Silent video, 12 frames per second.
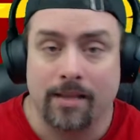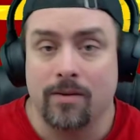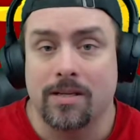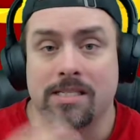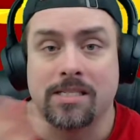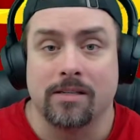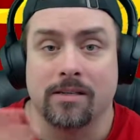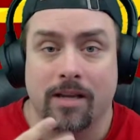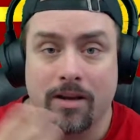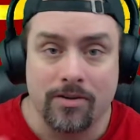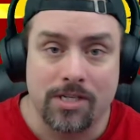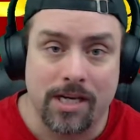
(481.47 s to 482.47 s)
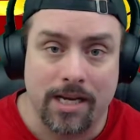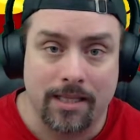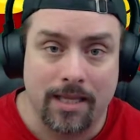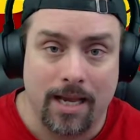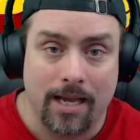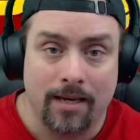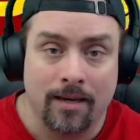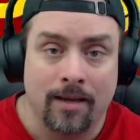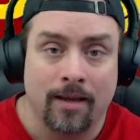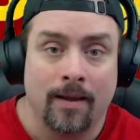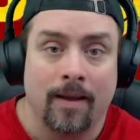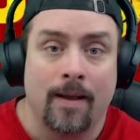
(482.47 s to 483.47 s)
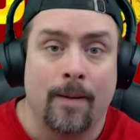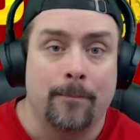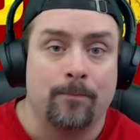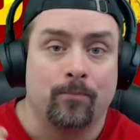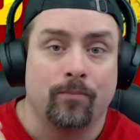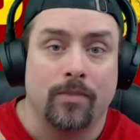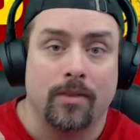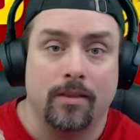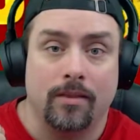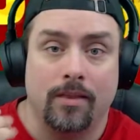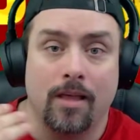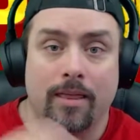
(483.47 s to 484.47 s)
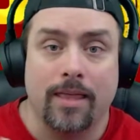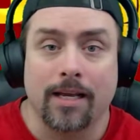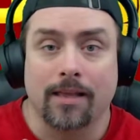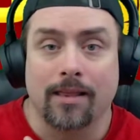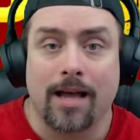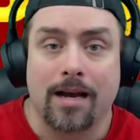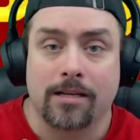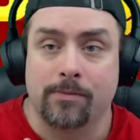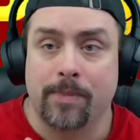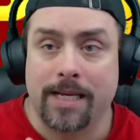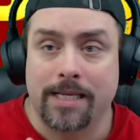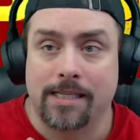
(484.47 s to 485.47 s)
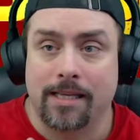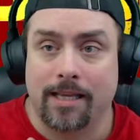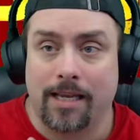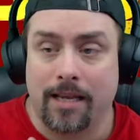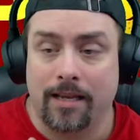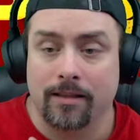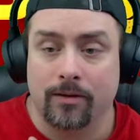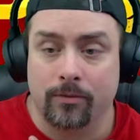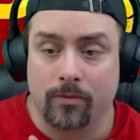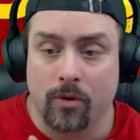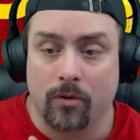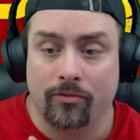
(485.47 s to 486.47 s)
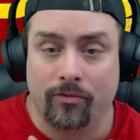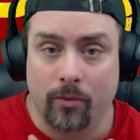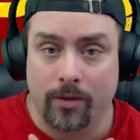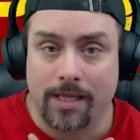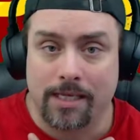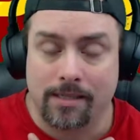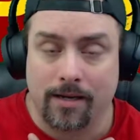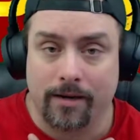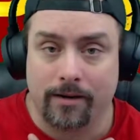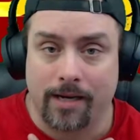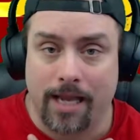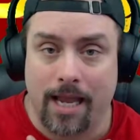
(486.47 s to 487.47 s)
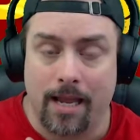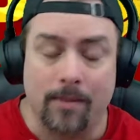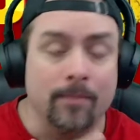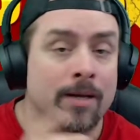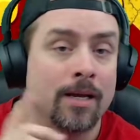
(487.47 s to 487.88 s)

You can still negotiate that. Nothing locks me into the healer role for the entire game.